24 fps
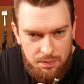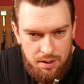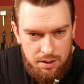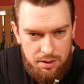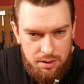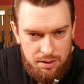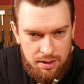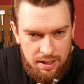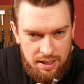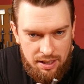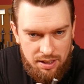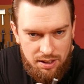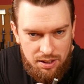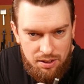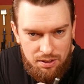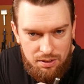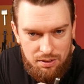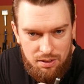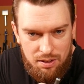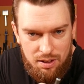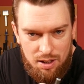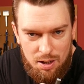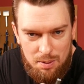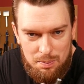and thank
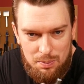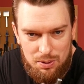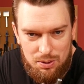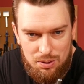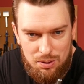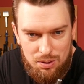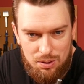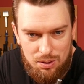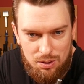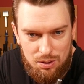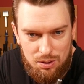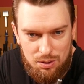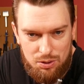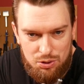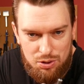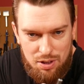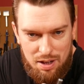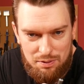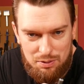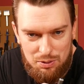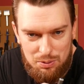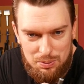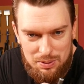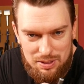you. Hope your
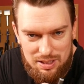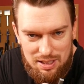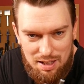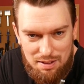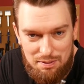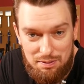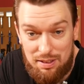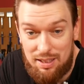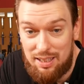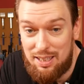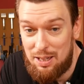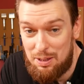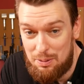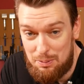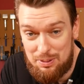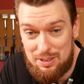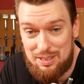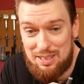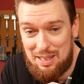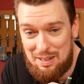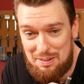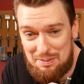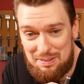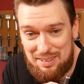travel was lovely. It
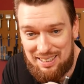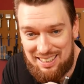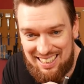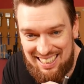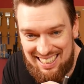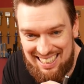was lovely.